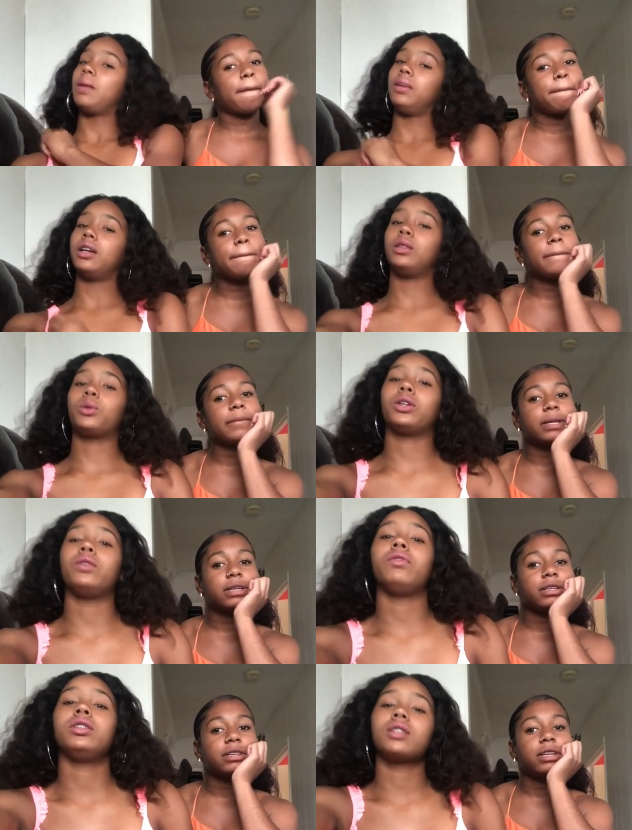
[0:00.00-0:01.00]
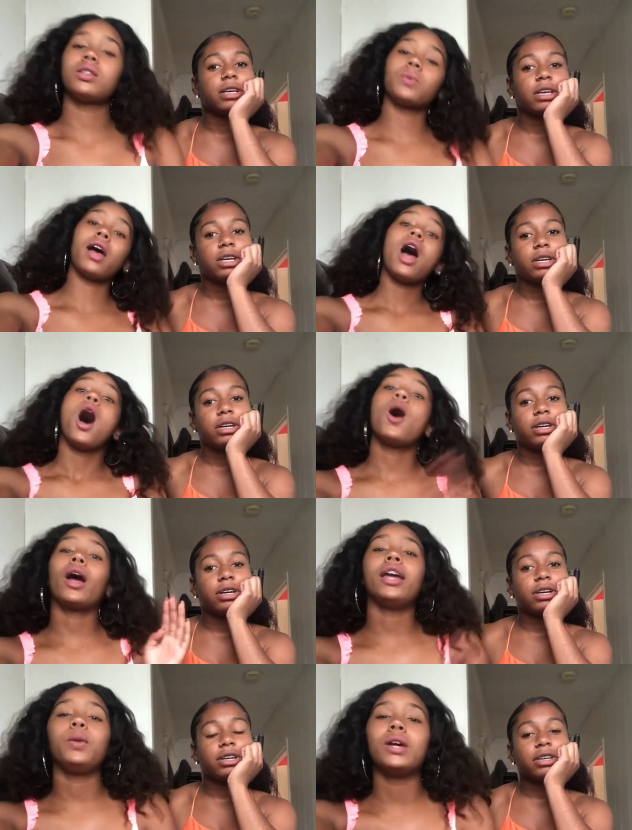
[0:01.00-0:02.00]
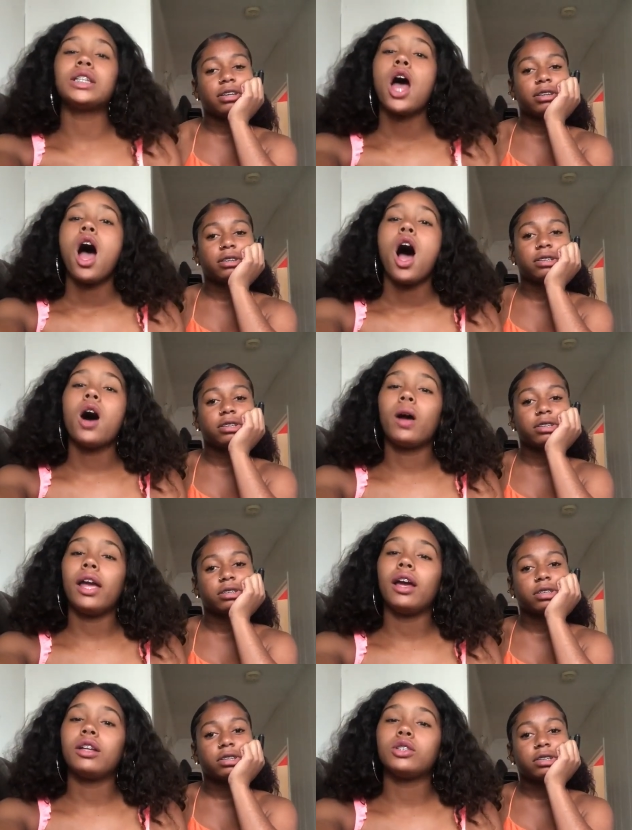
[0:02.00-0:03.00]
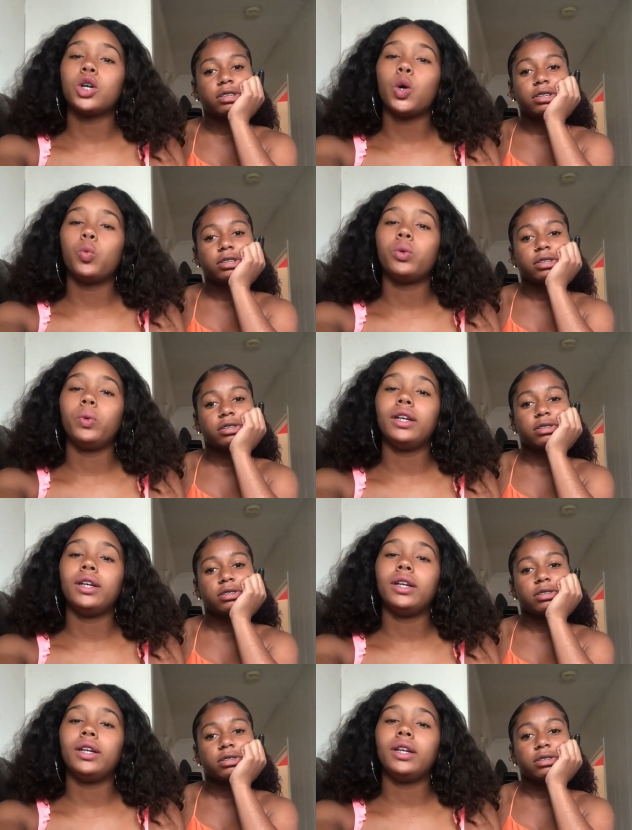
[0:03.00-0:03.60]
Speaker 1: gave me a three of these. That's fine. Okay. Anyways, okay, yeah. So when